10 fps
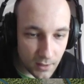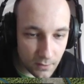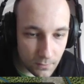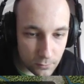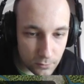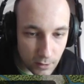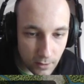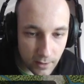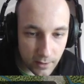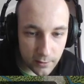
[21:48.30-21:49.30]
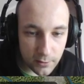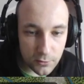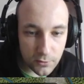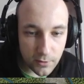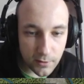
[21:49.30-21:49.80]
If you would like
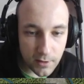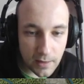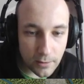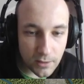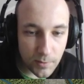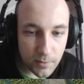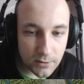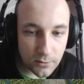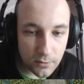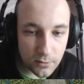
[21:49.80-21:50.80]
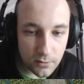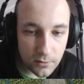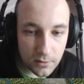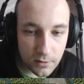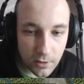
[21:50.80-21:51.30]
to order our diplomats to
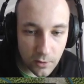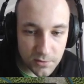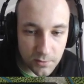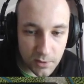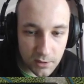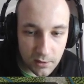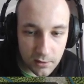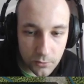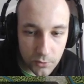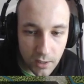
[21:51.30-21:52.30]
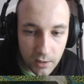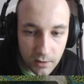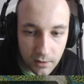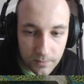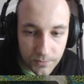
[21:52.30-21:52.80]
London in the hopes of bringing the
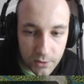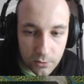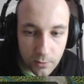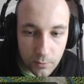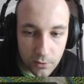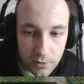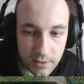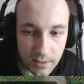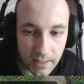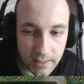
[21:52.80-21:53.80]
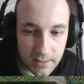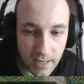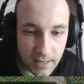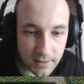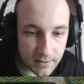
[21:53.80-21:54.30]
UK to the war, select
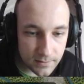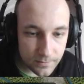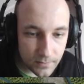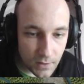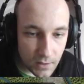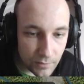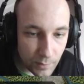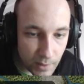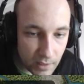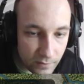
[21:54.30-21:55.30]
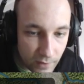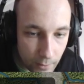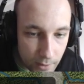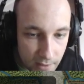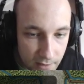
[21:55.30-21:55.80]
yes. If you believe
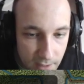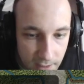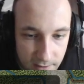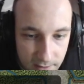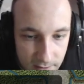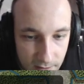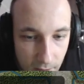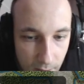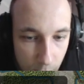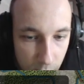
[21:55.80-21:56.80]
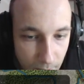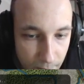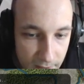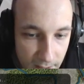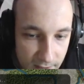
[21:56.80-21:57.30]
our interests would be
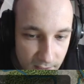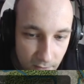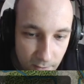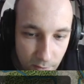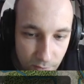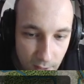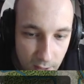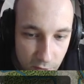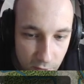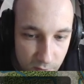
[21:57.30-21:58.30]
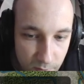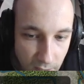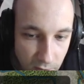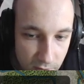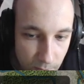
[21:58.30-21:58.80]
better served with French or
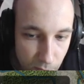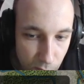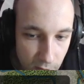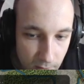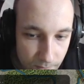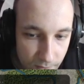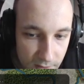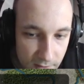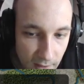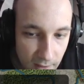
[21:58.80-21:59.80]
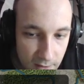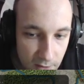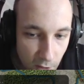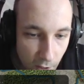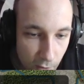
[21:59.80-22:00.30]
Spanish support, select
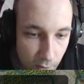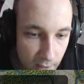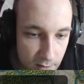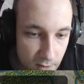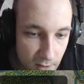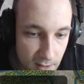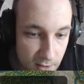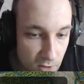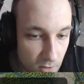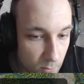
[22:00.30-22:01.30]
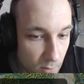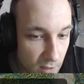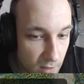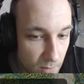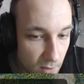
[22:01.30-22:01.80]
no. Another decision will
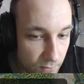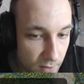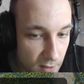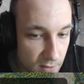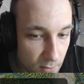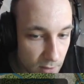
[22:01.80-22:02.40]
then be offered so